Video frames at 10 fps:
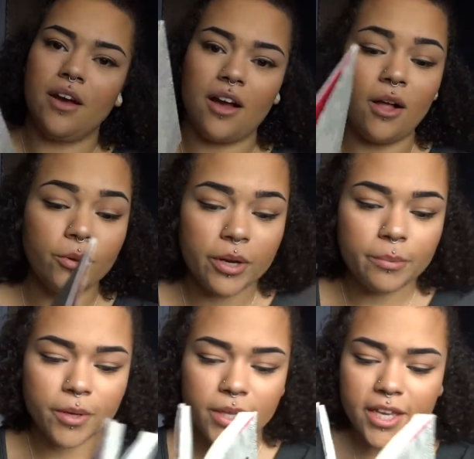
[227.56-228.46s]
a coloring
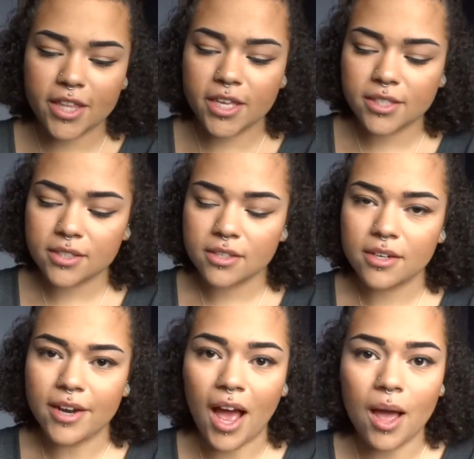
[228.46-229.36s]
book like this.
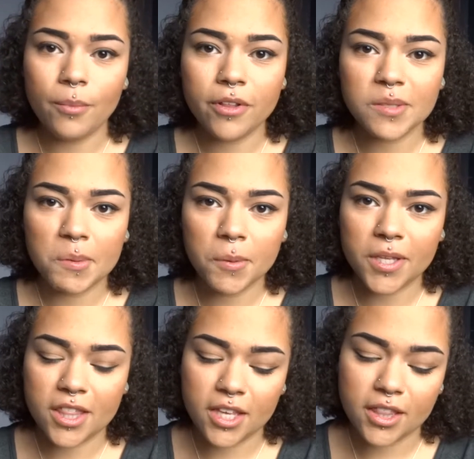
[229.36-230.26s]
I'm one of those people
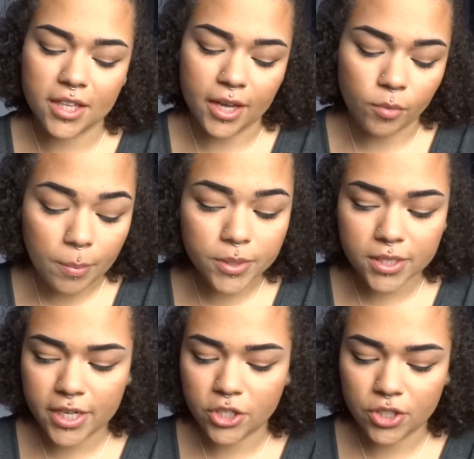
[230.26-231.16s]
that think that, like,
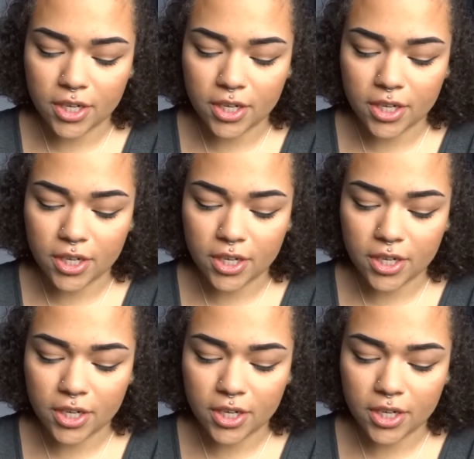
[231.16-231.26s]
representation,